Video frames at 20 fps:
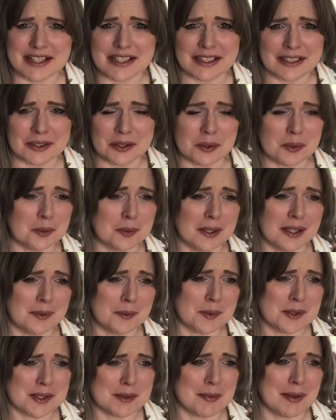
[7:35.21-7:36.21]
I know it
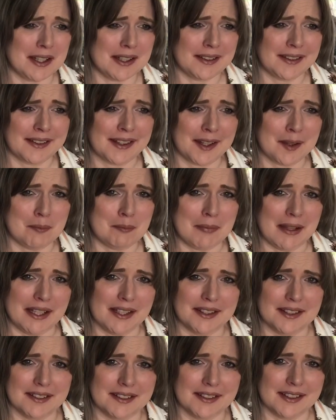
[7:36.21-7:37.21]
was a bit
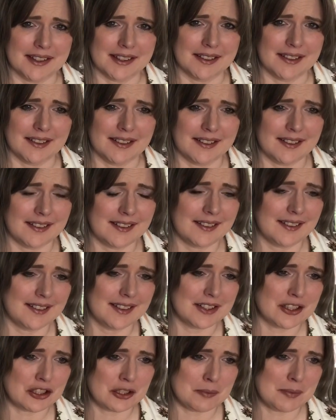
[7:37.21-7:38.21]
mental and it
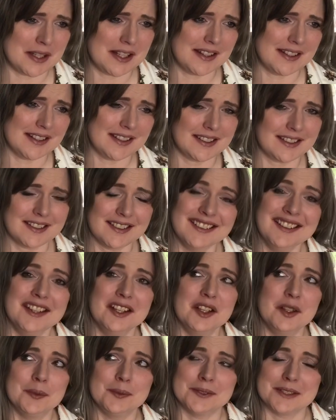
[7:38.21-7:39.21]
should be
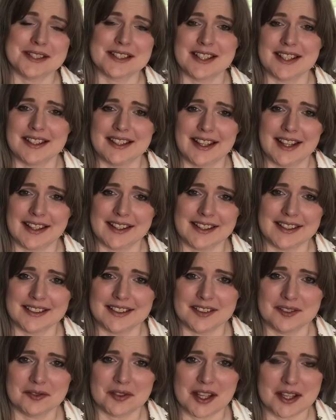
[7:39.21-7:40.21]
the decade
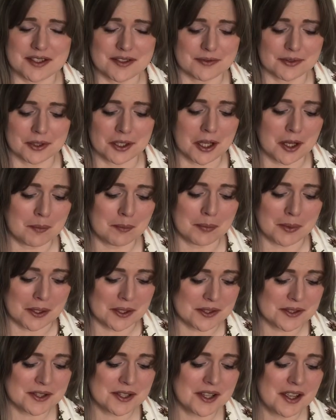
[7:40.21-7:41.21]
that fashion forgot,
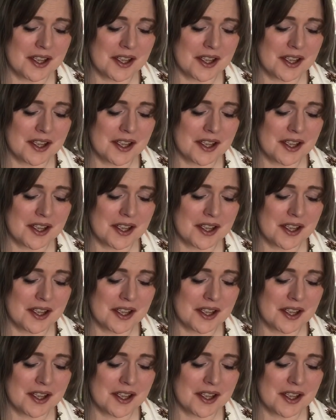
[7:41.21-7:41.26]
but